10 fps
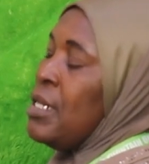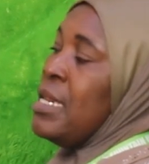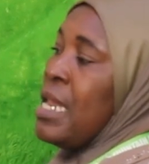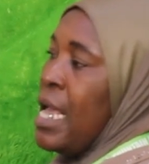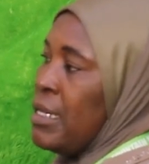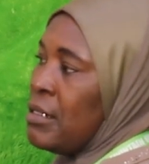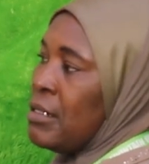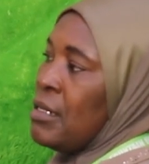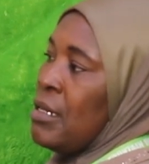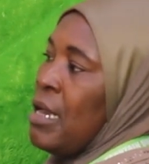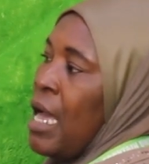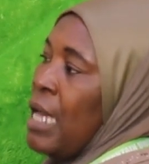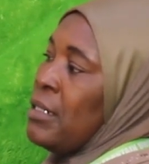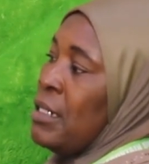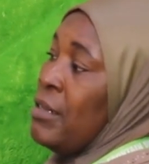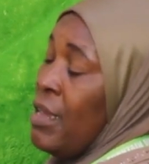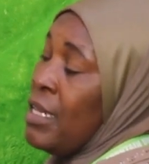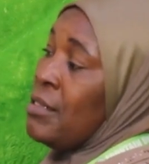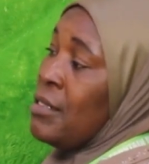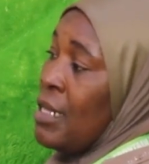the next
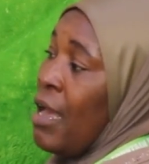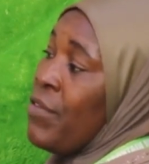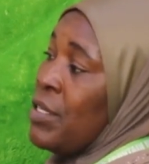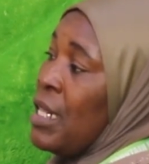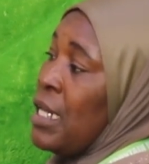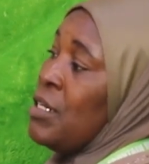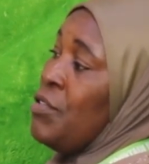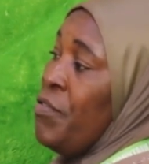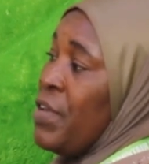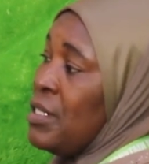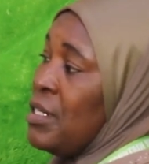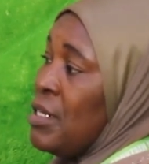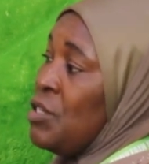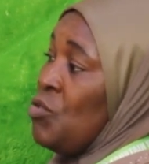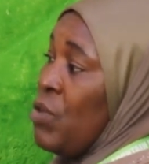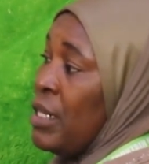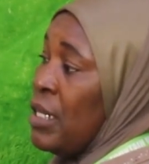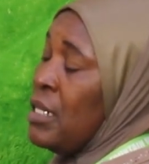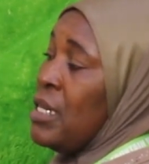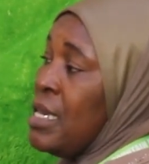service that the university is
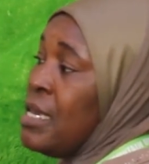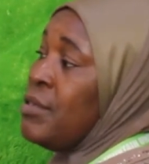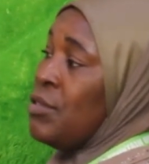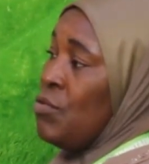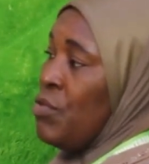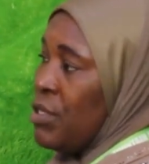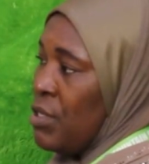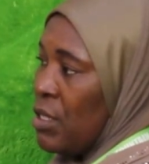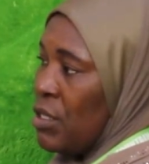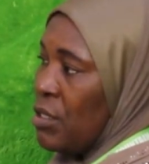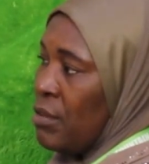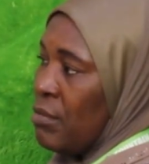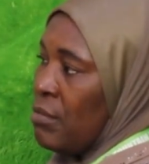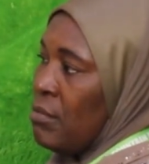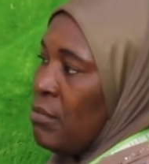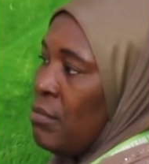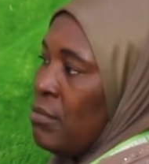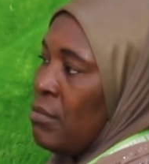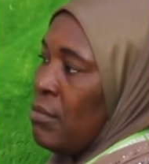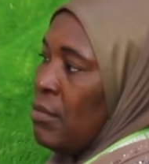rendering is research.
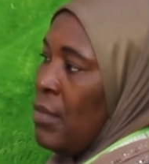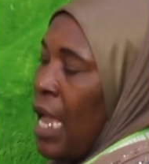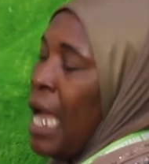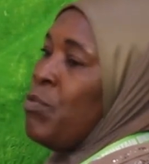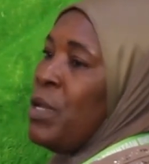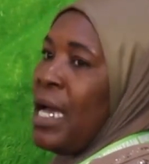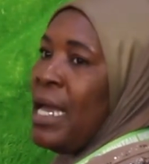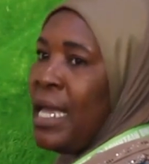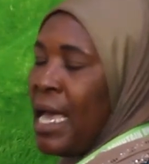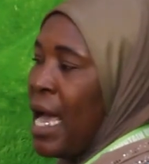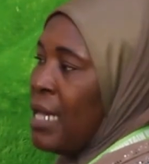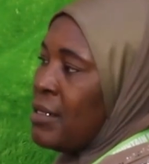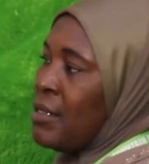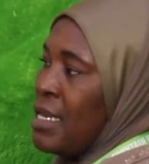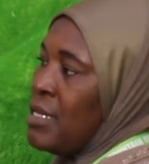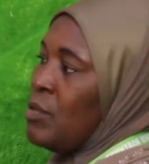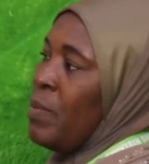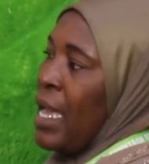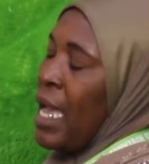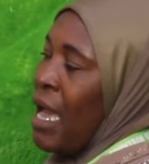And we can enhance this
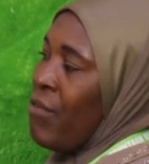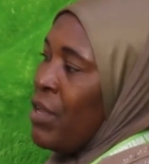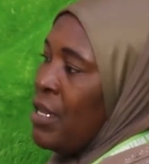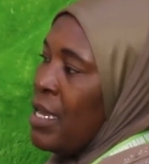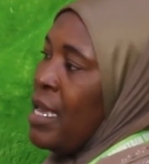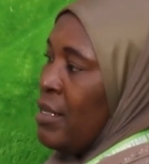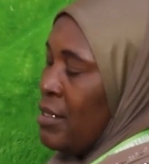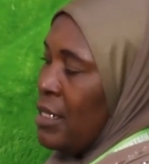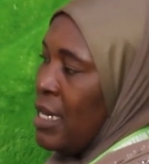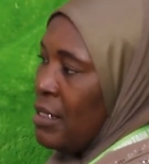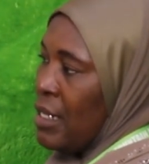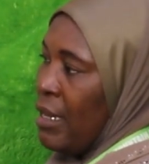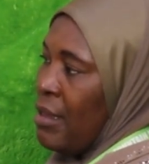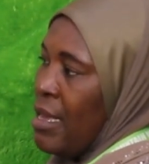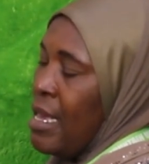by having a center